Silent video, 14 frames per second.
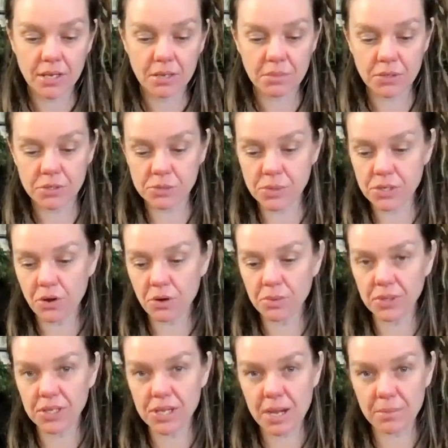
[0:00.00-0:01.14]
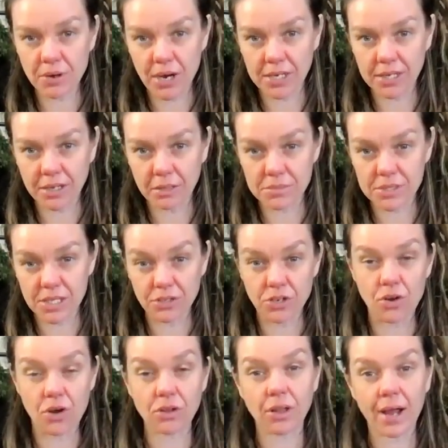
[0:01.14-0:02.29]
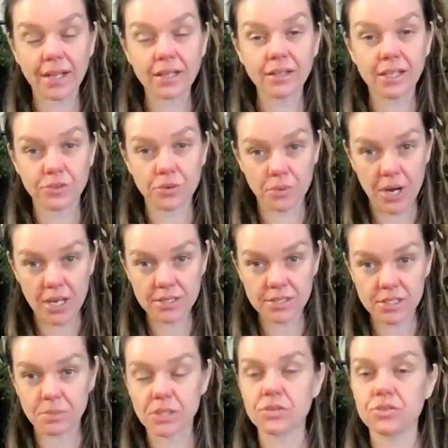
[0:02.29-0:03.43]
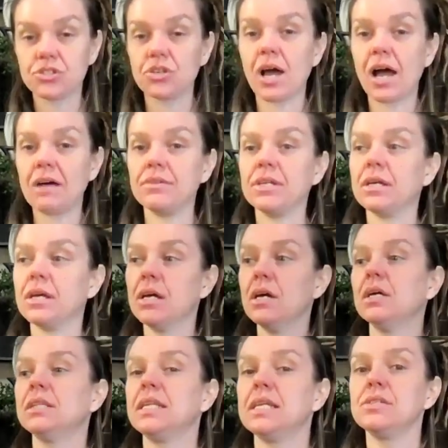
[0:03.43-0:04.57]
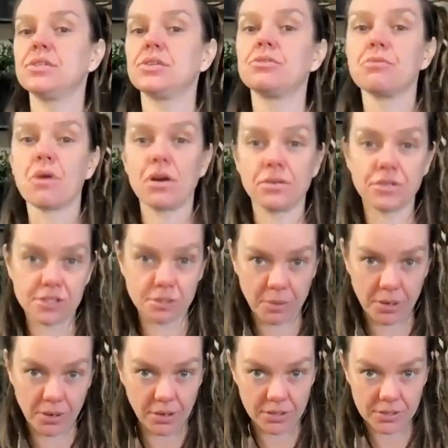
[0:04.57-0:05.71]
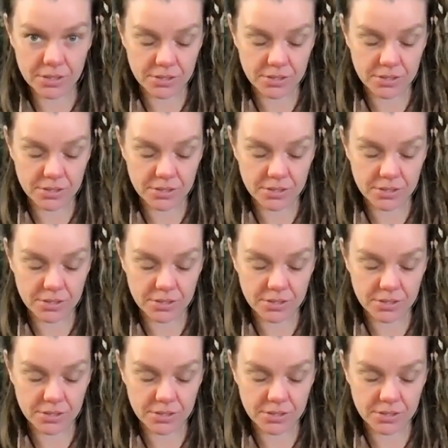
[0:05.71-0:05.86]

Because we know when the upgrade comes in, you're not likely to rest because you're having these growth spurts.